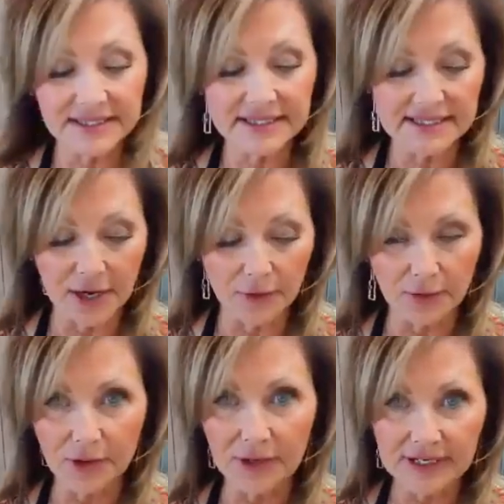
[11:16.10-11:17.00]
soon as this is
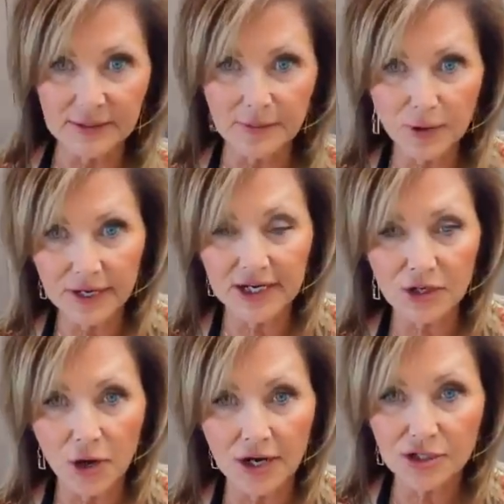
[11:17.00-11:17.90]
out, we're going to
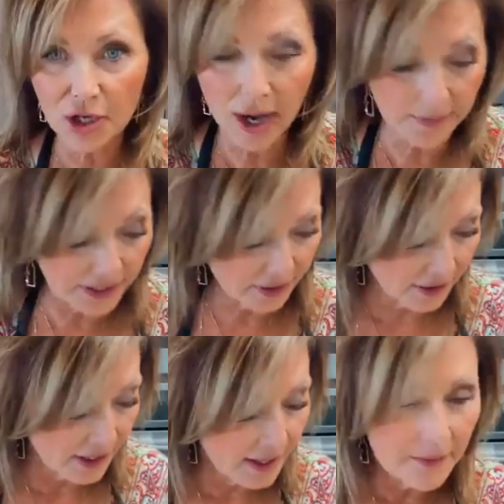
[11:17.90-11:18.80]
put it on top
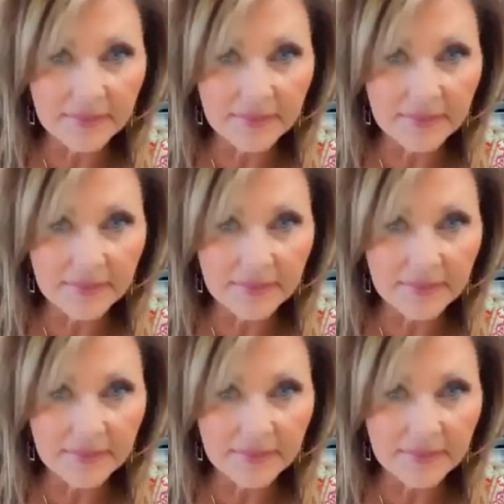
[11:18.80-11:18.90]
here.